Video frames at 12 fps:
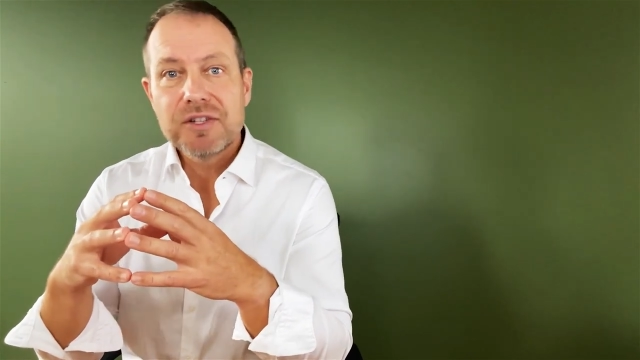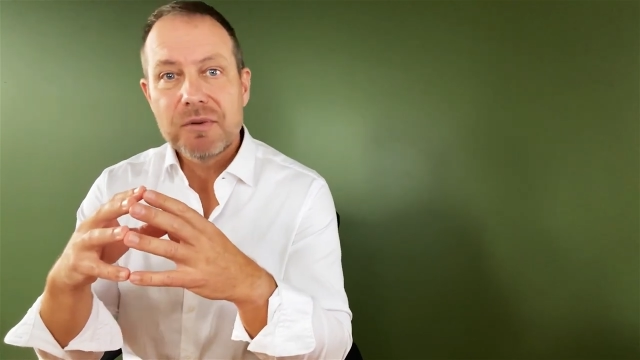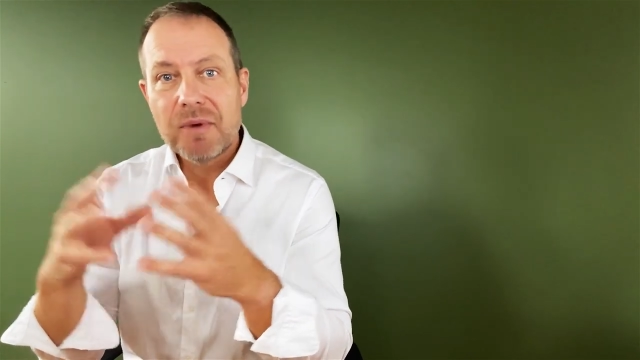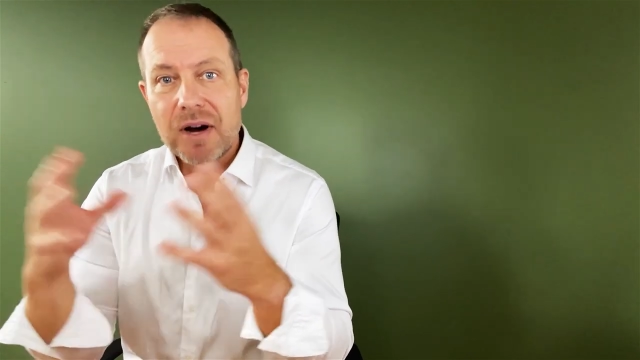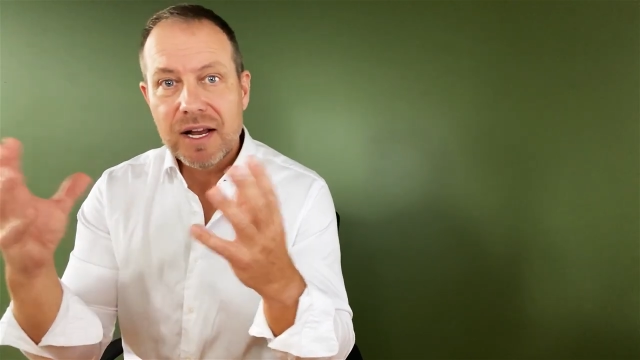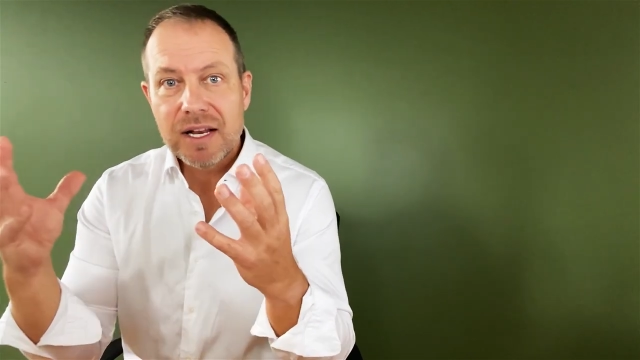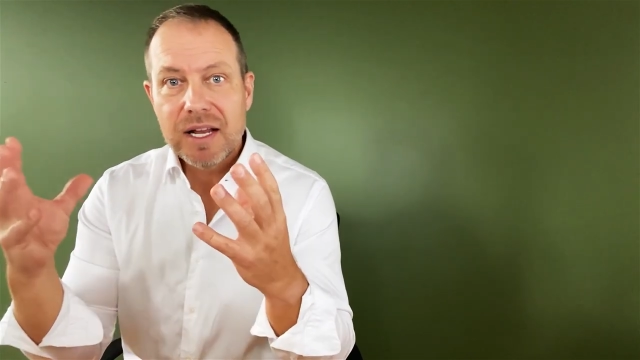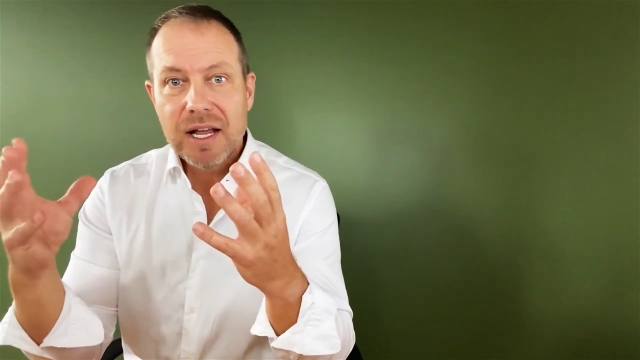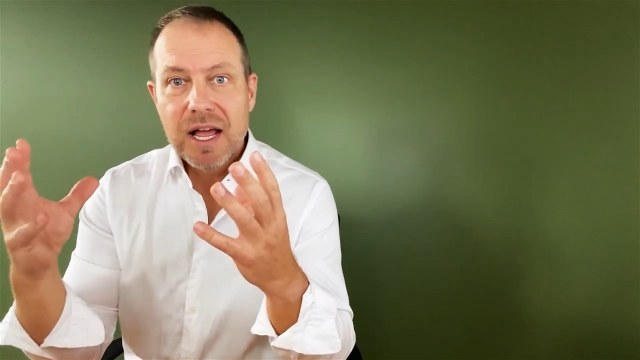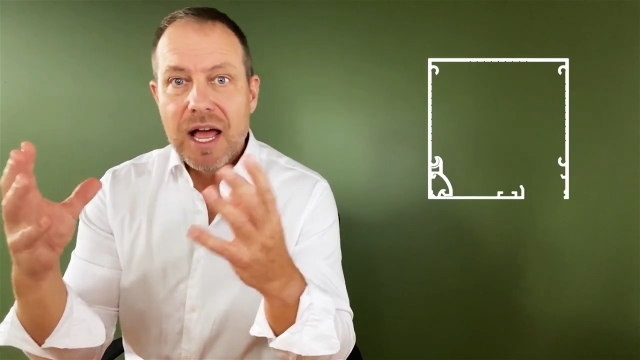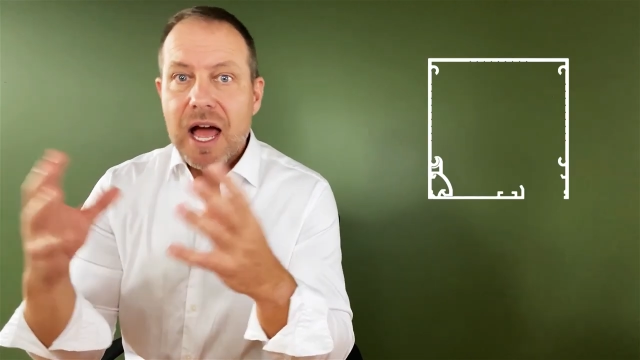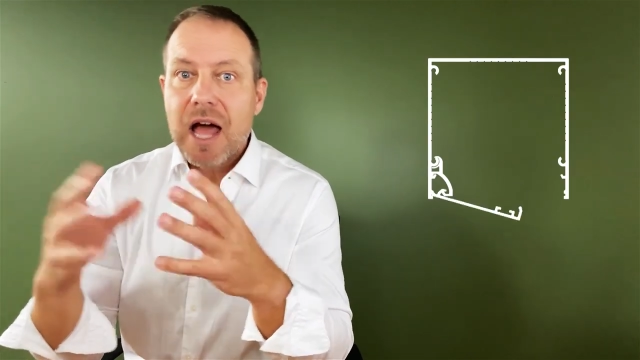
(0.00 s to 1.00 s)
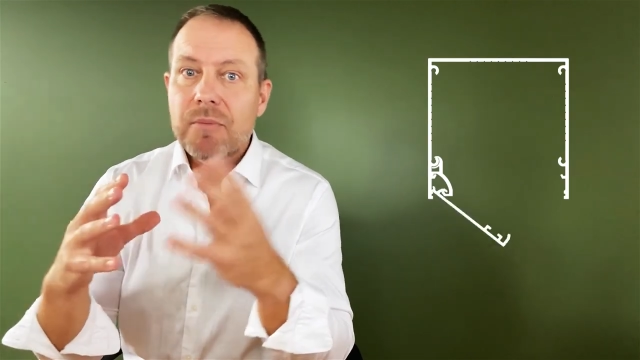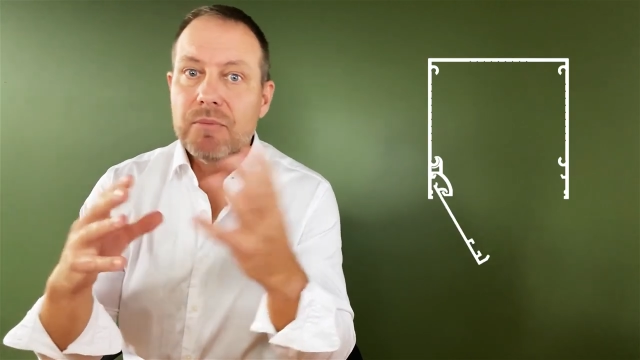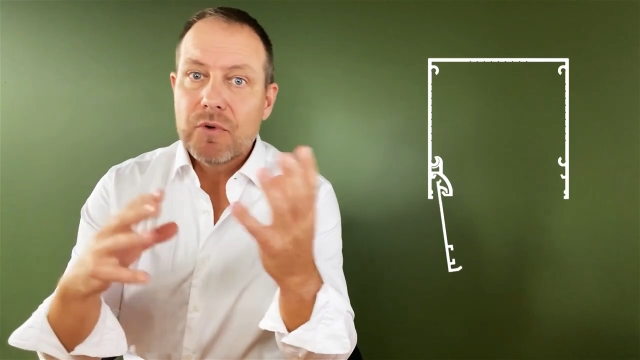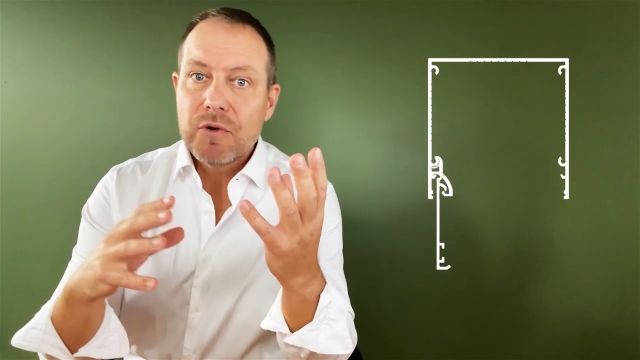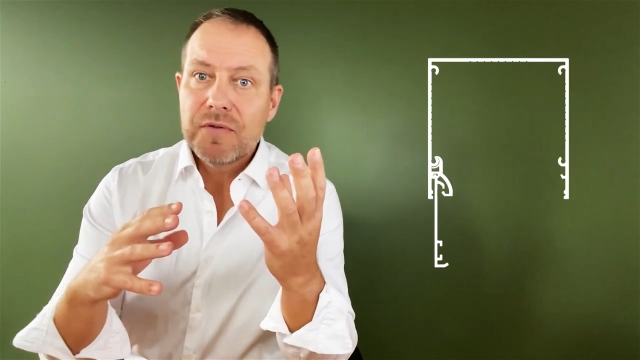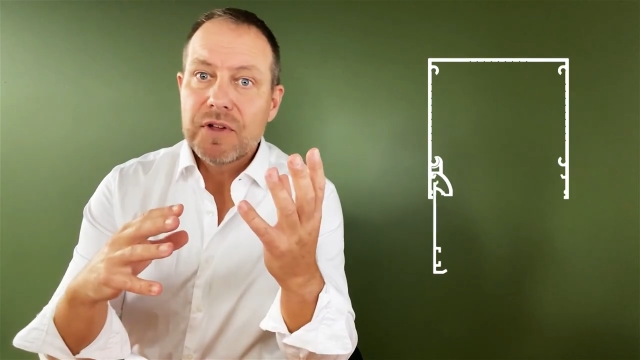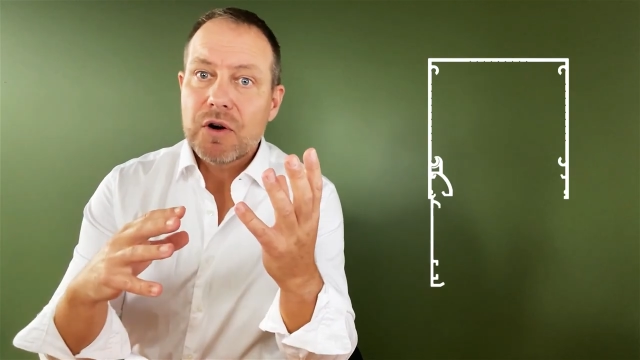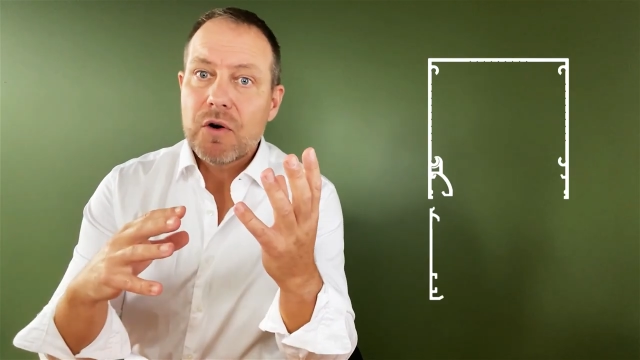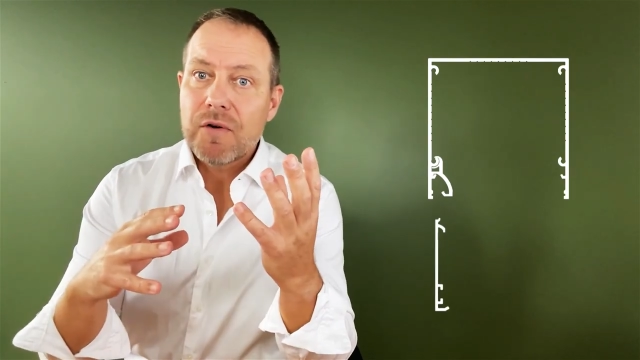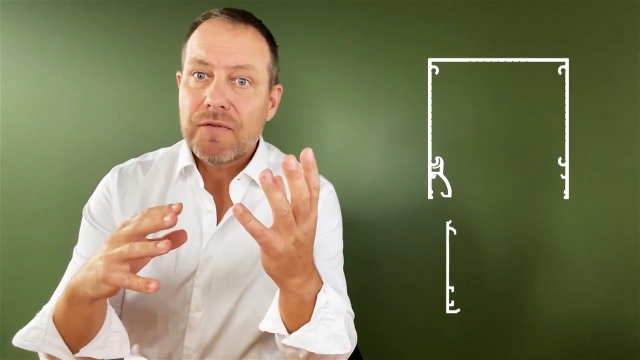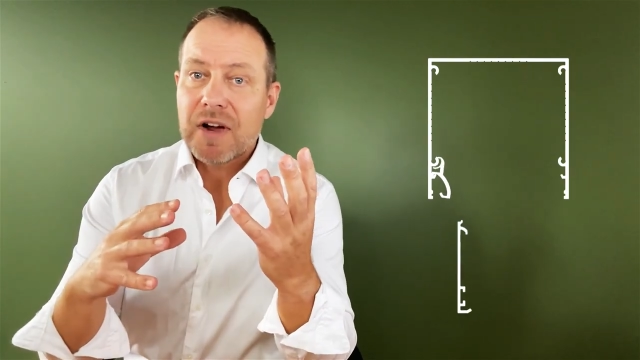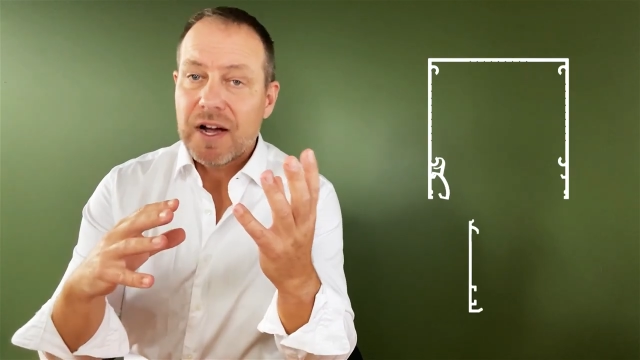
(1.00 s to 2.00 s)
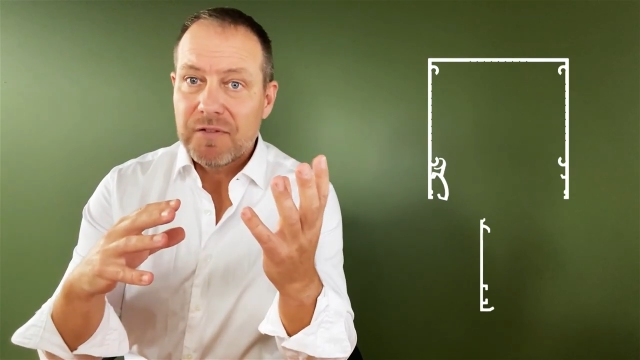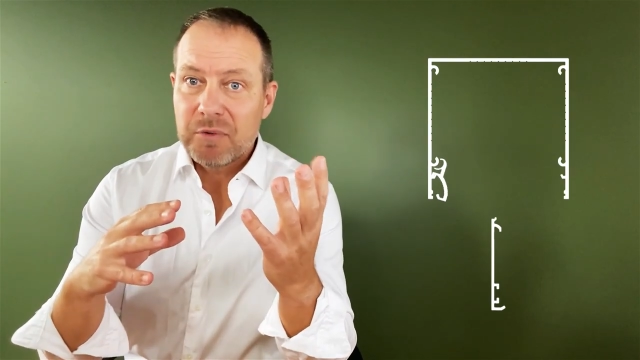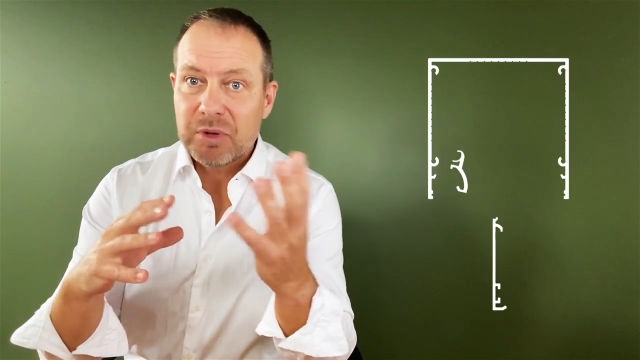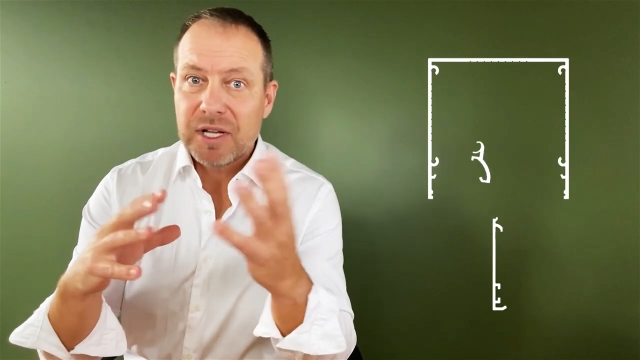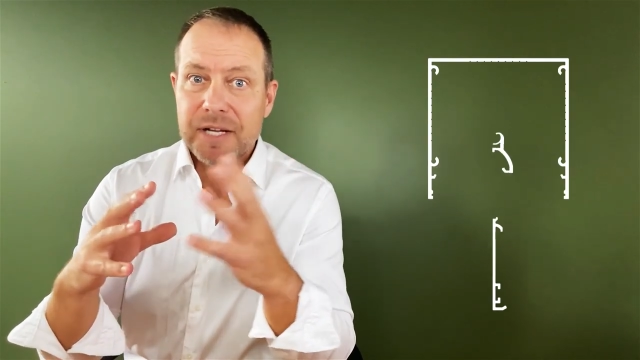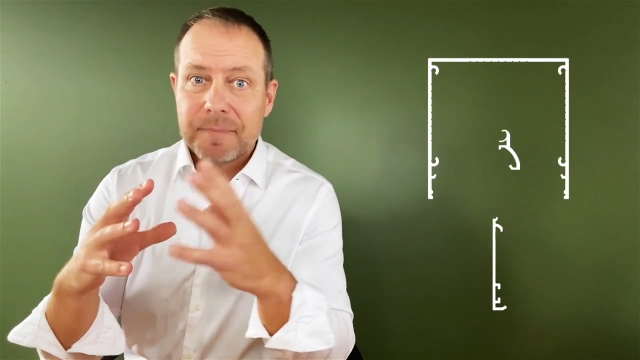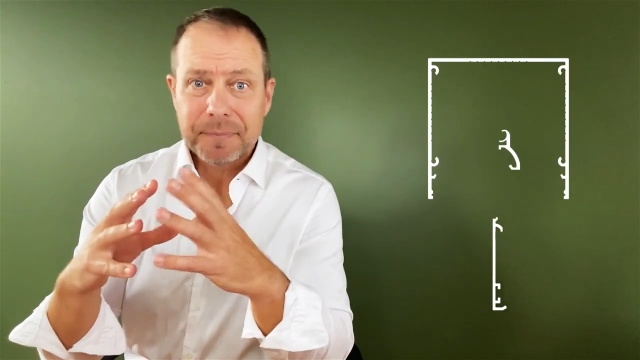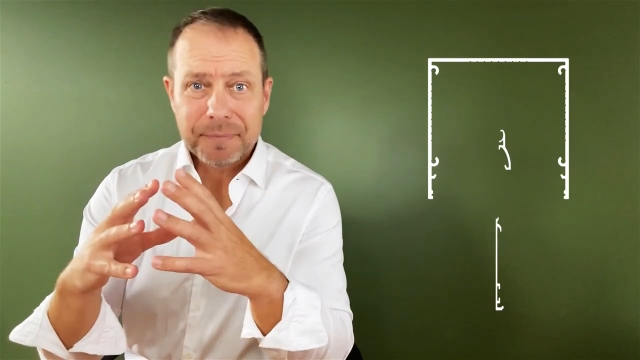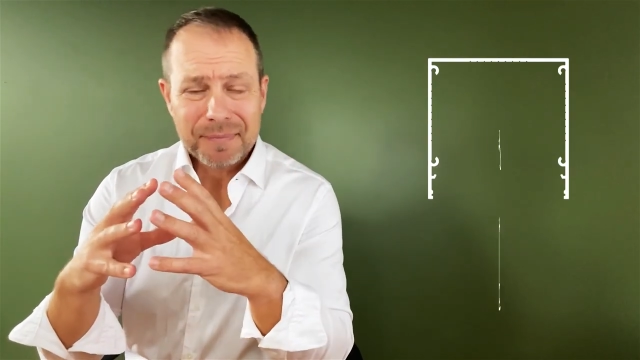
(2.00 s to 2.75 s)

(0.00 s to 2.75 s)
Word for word: your mind and move the cover plate